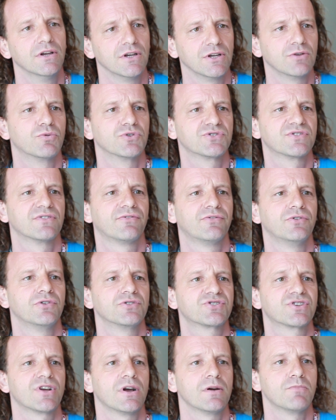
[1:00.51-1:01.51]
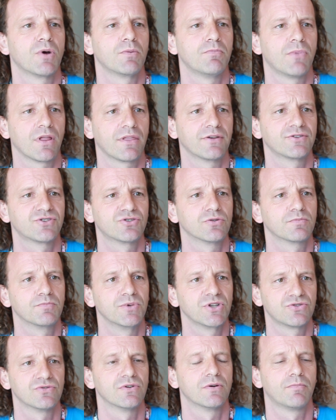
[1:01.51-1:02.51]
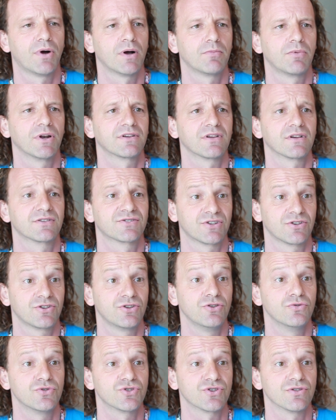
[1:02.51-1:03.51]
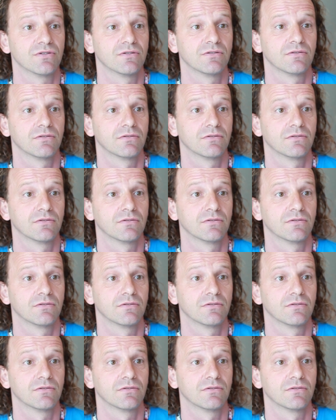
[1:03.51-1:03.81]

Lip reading: it was the first time my mother took me to a public execution.